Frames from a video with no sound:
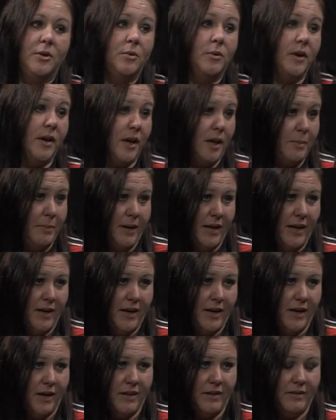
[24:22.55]
will all be
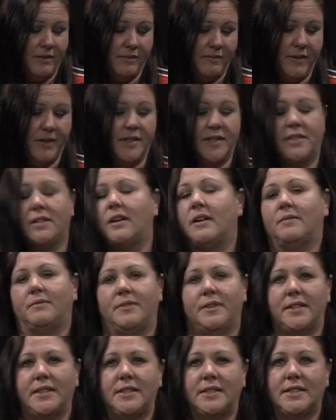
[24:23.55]
here for this
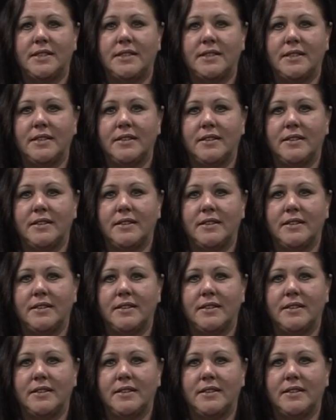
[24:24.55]
conference.